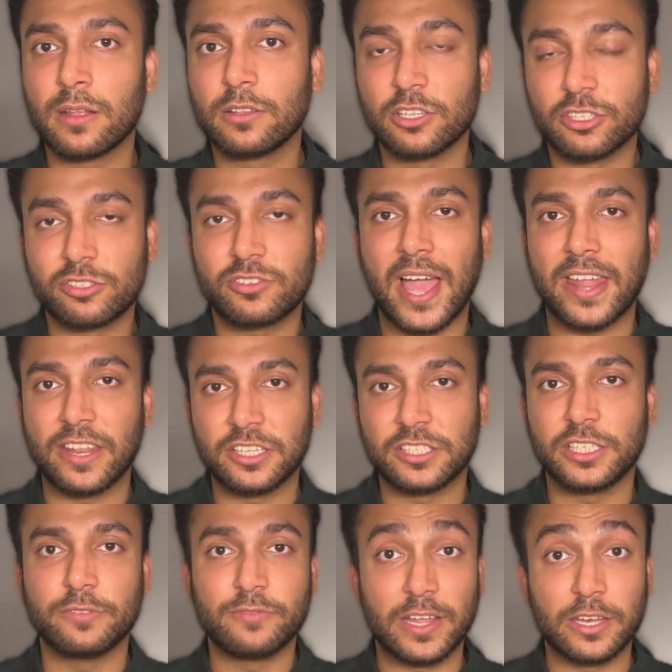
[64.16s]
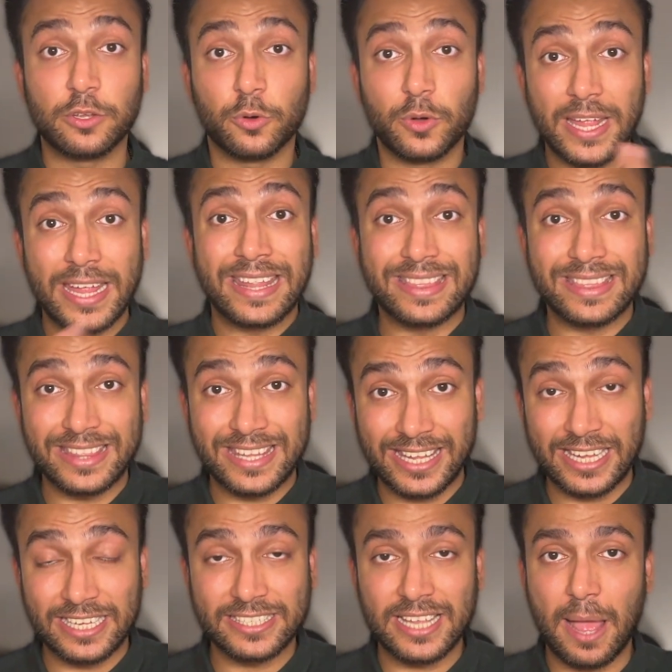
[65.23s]
the strategy when you're in the
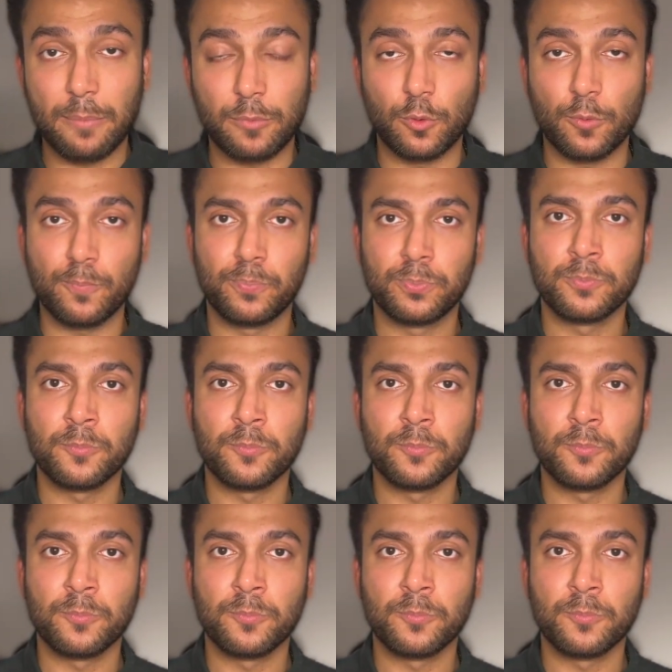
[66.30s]
exam room.